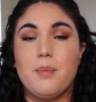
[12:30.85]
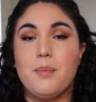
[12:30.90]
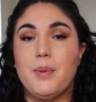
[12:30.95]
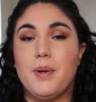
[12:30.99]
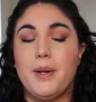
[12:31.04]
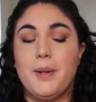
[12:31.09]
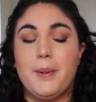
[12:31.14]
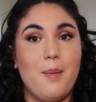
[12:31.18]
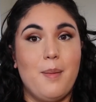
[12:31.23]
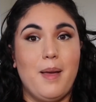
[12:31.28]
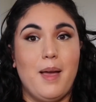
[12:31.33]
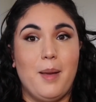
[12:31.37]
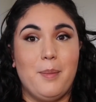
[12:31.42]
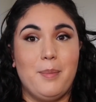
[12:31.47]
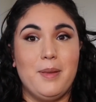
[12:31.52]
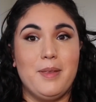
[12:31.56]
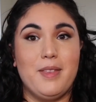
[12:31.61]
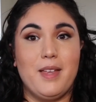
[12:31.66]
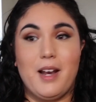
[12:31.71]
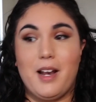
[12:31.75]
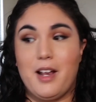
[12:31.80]
but I'm
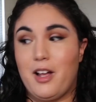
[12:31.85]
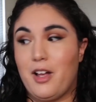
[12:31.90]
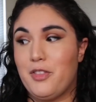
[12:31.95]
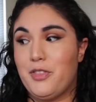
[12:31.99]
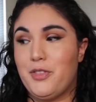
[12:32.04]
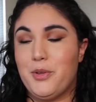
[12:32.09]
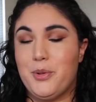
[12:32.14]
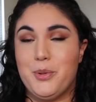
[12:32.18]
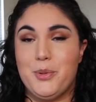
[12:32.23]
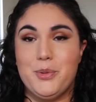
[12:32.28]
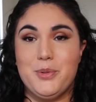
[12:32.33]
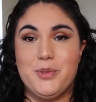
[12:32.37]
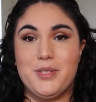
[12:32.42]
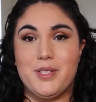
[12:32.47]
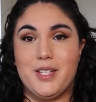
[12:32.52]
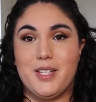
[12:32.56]
happy that I got those,